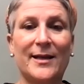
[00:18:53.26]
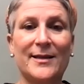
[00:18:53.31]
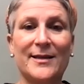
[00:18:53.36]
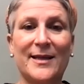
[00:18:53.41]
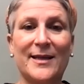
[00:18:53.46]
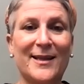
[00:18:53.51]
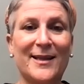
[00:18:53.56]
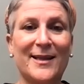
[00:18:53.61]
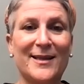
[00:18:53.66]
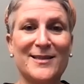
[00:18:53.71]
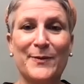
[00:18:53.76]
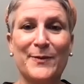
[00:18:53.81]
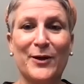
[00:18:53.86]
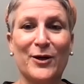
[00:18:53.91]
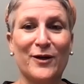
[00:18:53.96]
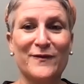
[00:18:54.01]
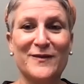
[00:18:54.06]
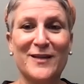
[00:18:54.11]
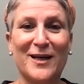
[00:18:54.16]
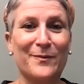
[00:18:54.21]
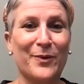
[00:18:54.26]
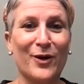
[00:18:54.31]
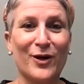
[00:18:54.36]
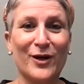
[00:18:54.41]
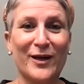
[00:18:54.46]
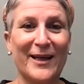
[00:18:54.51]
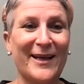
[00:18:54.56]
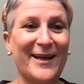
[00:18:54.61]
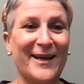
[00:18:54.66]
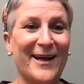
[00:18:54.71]
in the spirit of Doug
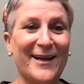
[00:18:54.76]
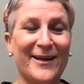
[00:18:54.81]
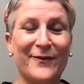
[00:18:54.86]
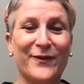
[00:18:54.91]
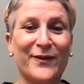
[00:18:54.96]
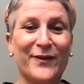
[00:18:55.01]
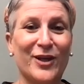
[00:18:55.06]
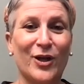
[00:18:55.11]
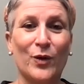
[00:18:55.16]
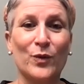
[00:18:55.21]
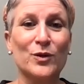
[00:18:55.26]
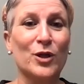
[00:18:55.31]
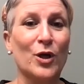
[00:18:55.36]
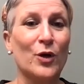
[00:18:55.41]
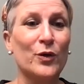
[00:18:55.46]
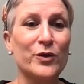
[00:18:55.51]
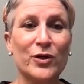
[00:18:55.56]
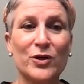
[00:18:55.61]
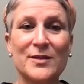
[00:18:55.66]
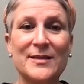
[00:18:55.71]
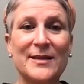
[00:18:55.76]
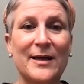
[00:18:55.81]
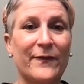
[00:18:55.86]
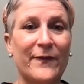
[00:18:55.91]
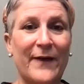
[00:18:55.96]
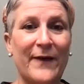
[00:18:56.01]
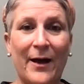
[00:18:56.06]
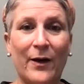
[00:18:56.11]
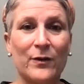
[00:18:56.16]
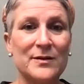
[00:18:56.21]
Purney, kind of, loan yourself
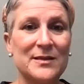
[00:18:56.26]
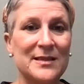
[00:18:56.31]
out